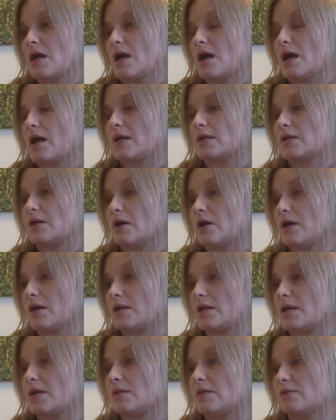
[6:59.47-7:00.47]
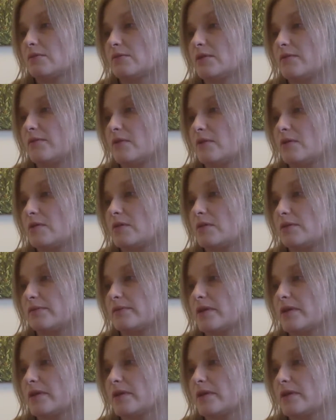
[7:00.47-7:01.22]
I nod, and the river that